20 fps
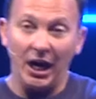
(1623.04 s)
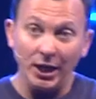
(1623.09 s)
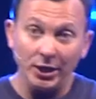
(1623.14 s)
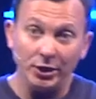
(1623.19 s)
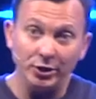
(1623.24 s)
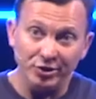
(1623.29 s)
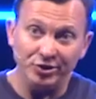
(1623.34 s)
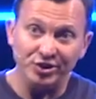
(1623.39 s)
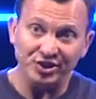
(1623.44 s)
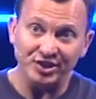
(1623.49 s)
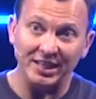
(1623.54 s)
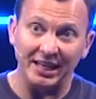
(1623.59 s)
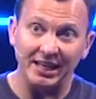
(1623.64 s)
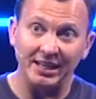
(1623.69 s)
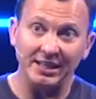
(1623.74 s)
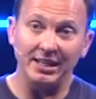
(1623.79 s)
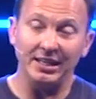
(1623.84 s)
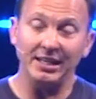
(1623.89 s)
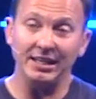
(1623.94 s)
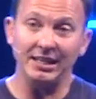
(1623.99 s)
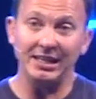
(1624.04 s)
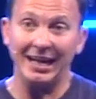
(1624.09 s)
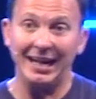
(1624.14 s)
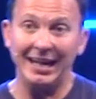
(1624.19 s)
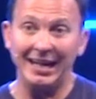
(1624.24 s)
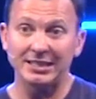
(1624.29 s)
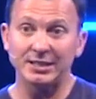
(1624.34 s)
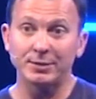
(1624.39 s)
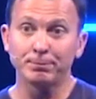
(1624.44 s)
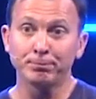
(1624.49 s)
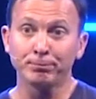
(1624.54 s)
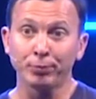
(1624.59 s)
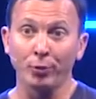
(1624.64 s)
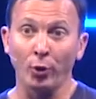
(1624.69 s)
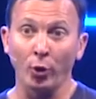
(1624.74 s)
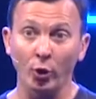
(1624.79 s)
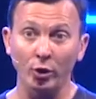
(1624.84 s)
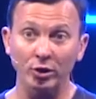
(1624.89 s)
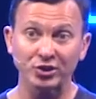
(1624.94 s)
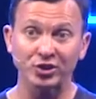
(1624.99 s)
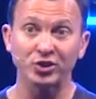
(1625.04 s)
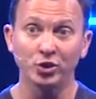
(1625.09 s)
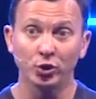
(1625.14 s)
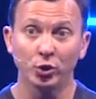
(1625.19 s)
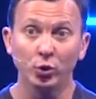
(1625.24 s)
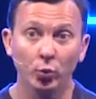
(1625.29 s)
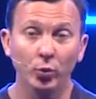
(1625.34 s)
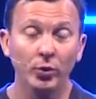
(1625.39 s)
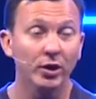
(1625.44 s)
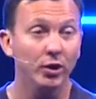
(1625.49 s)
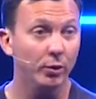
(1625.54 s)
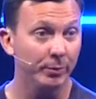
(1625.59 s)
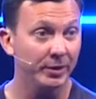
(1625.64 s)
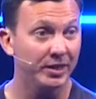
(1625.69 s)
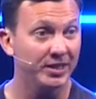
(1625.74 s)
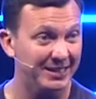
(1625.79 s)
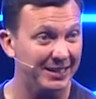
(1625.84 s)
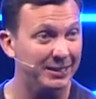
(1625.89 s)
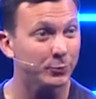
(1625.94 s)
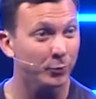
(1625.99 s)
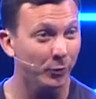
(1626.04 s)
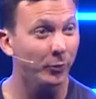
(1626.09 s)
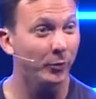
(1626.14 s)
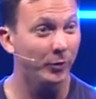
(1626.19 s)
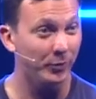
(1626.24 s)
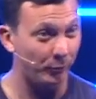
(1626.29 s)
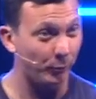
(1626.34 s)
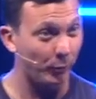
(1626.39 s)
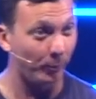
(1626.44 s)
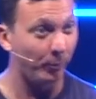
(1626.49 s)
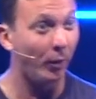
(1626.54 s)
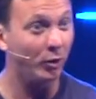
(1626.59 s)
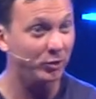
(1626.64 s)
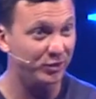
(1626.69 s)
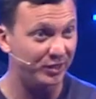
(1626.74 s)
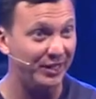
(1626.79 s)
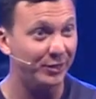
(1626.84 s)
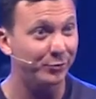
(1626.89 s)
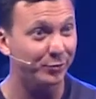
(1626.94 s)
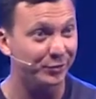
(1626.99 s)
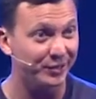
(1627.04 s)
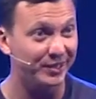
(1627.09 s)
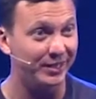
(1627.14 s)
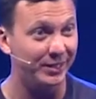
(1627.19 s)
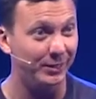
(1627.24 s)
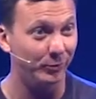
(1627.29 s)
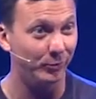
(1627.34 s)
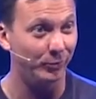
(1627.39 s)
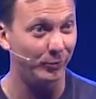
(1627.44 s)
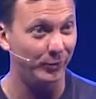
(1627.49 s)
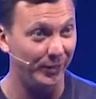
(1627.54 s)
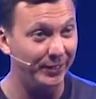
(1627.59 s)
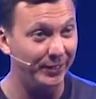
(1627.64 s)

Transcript: understanding God's personal will, because that's what we're, we're most interested. We're